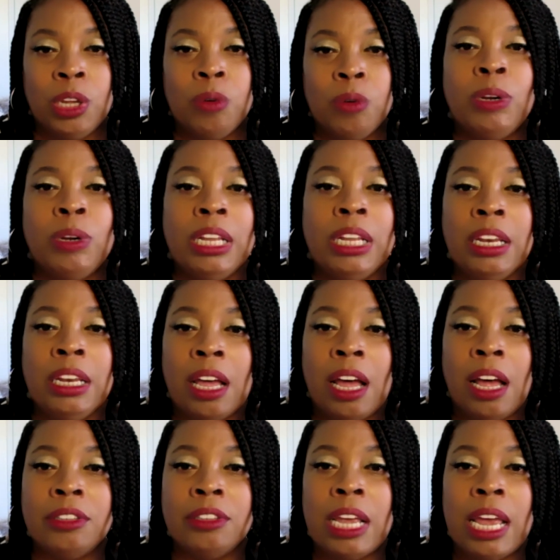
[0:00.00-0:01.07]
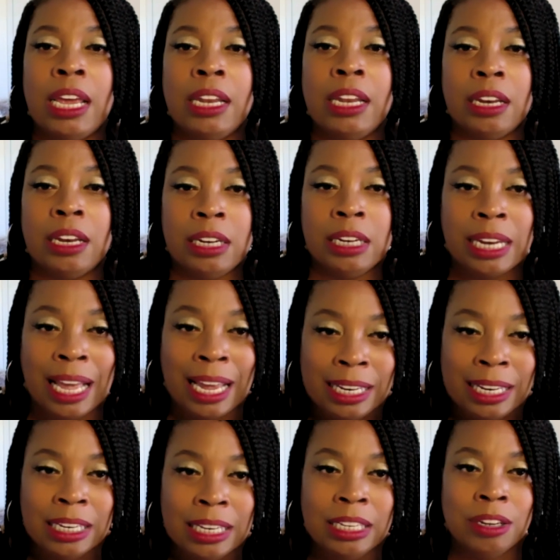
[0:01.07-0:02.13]
When Enosh had
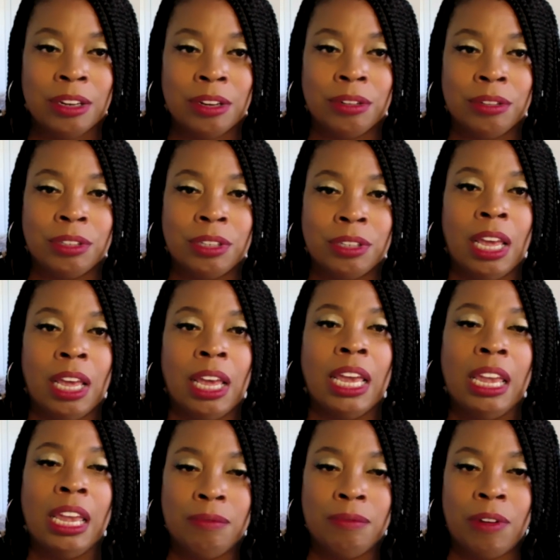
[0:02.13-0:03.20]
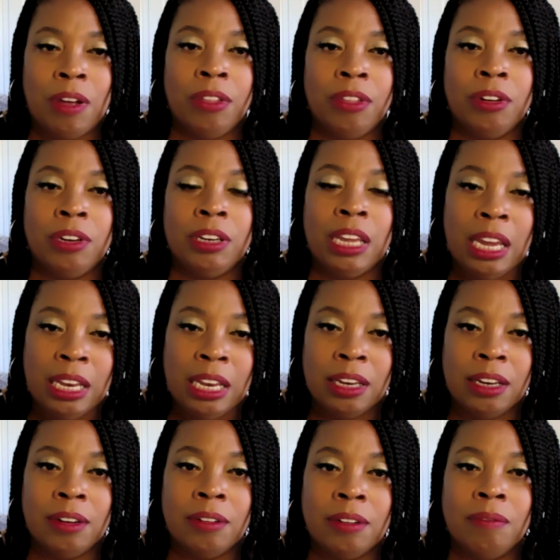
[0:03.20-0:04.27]
90 years, he fathered
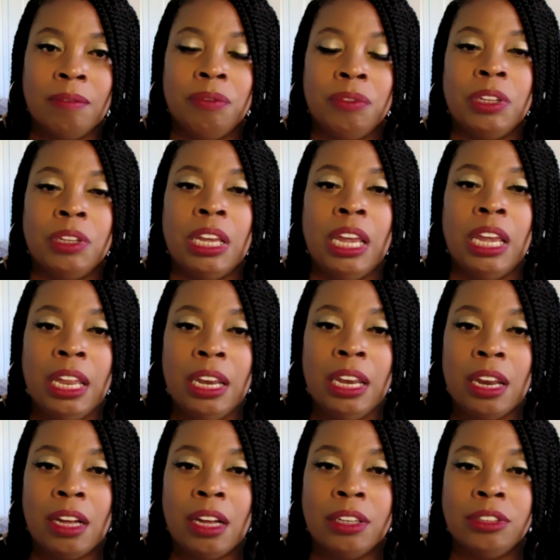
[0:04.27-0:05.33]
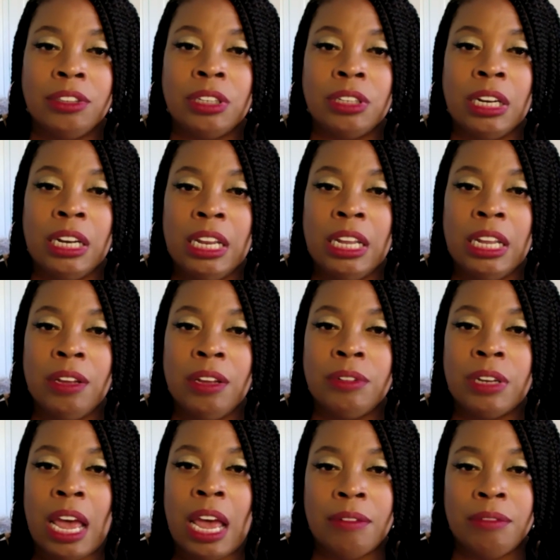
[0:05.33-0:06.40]
Kenan. Enosh lived
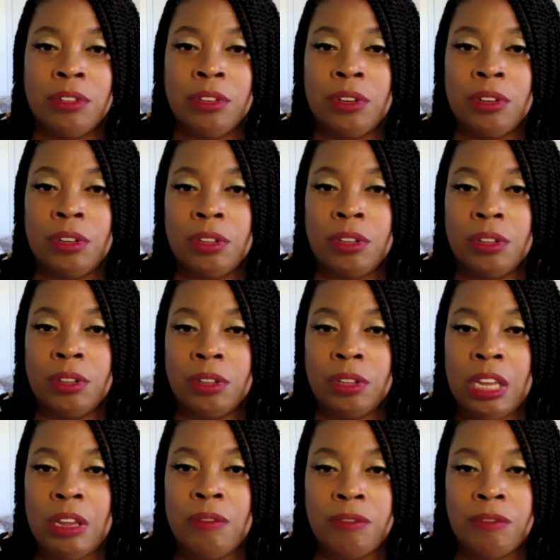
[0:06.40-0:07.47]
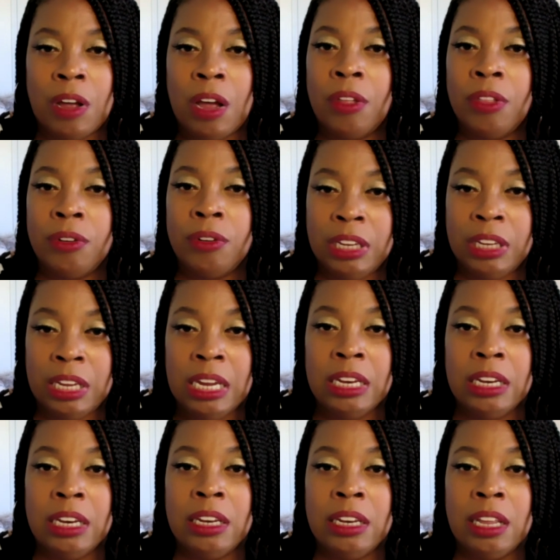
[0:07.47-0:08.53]
after he fathered
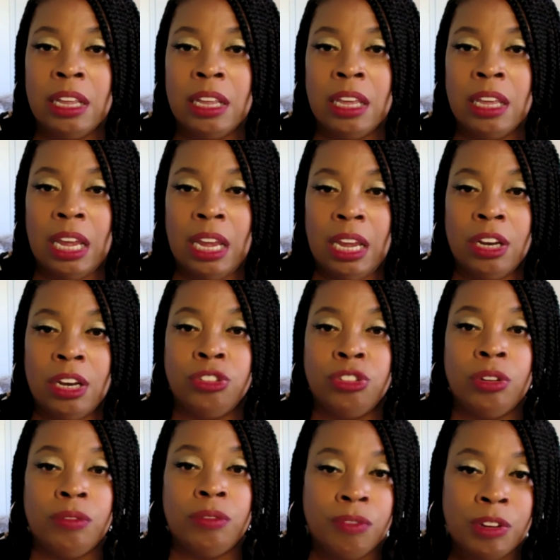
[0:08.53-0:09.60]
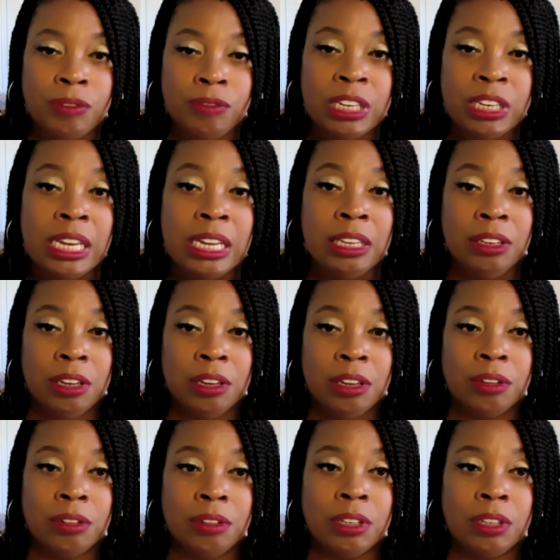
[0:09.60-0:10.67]
Kenan 815
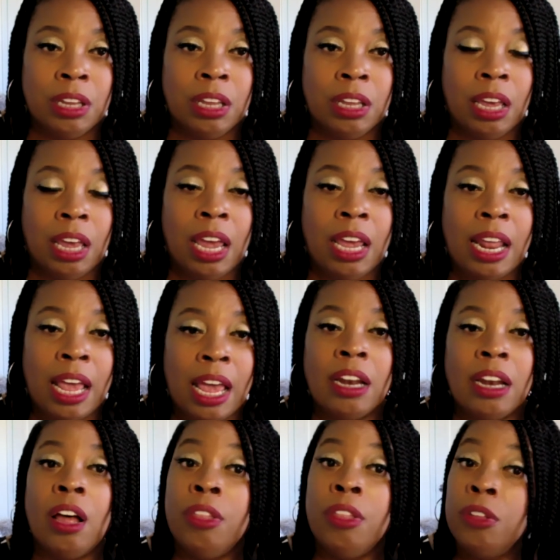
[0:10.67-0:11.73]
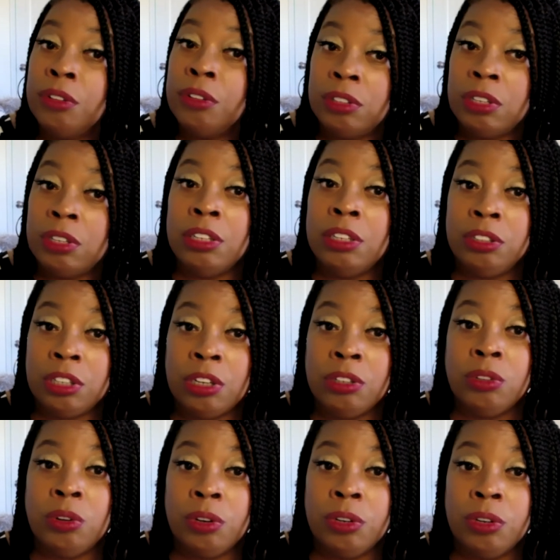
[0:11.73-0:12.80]
years and had other sons and
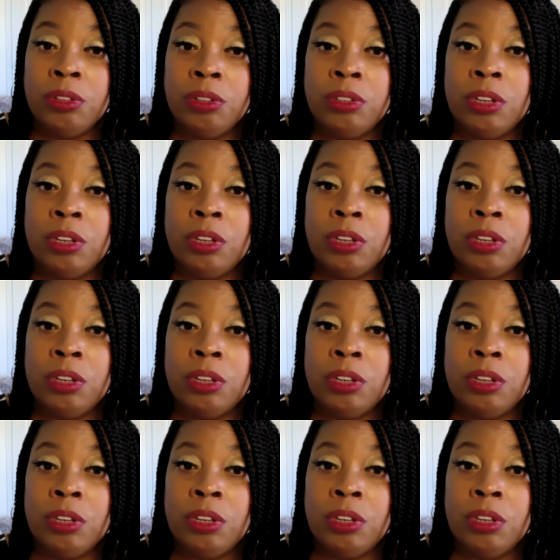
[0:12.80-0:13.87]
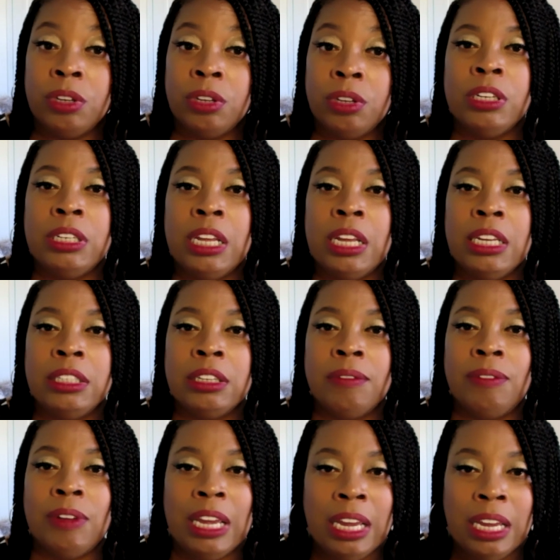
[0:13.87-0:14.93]
daughters. Thus, all the days of
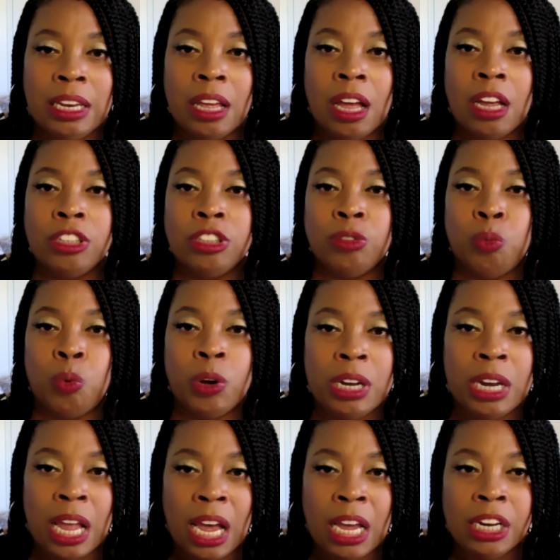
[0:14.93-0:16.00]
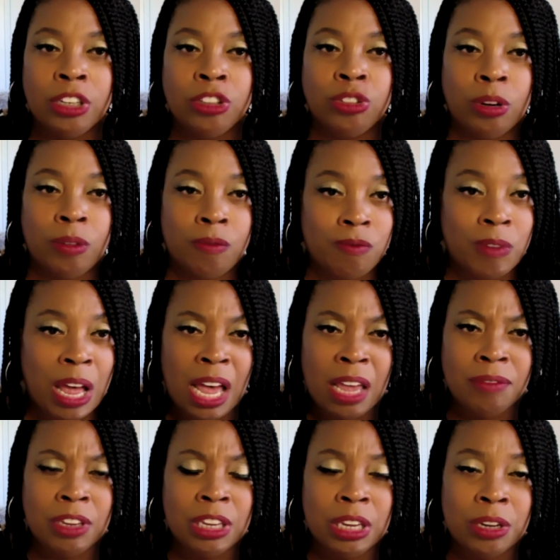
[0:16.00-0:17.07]
Enosh were
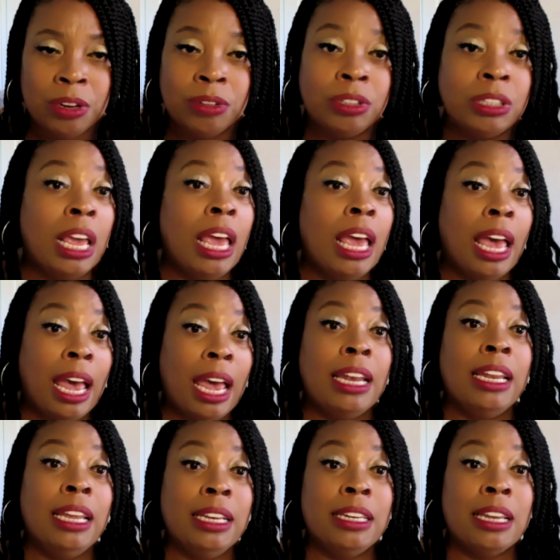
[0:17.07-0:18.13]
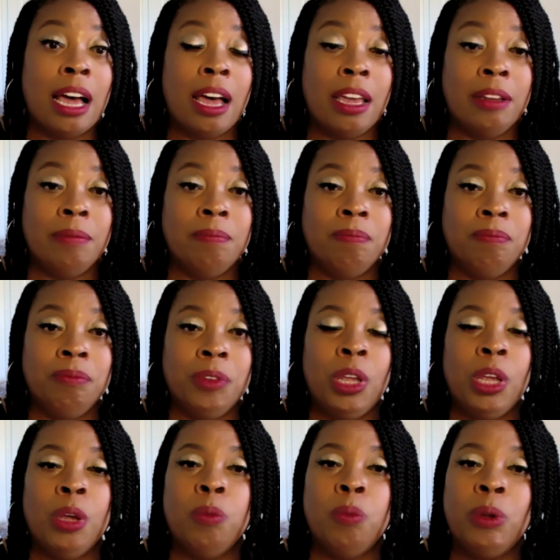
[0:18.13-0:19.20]
905 years, and he died.
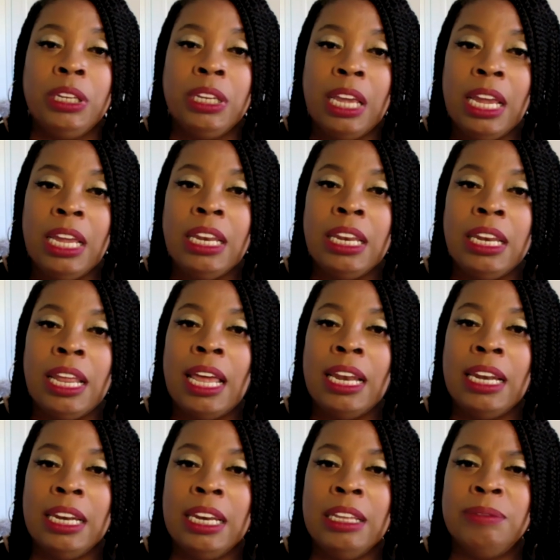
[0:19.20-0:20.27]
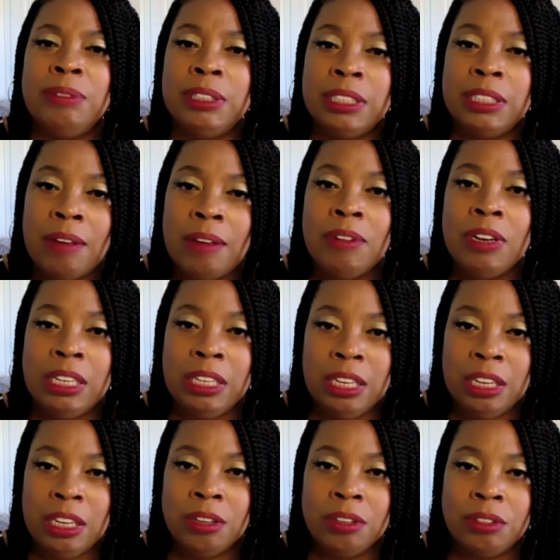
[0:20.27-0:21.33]
When Kenan had lived 70
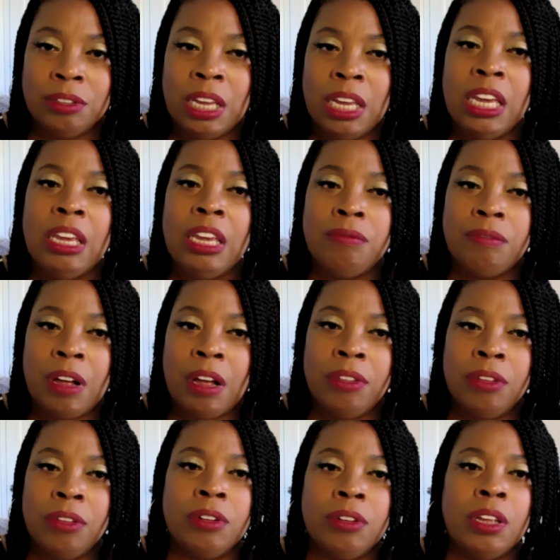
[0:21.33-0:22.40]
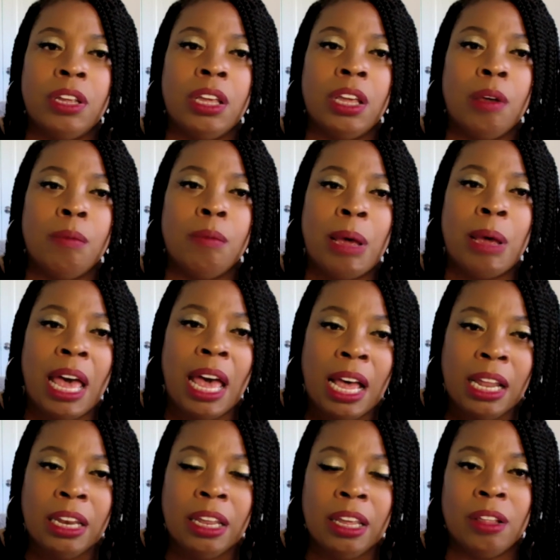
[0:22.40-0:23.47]
years, he fathered
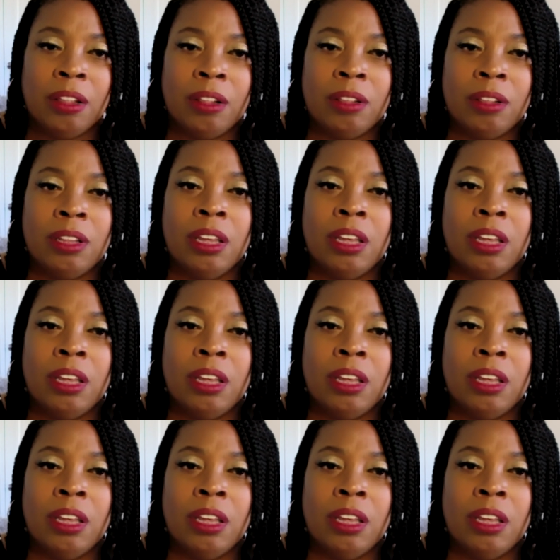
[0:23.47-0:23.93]
Mahalalel.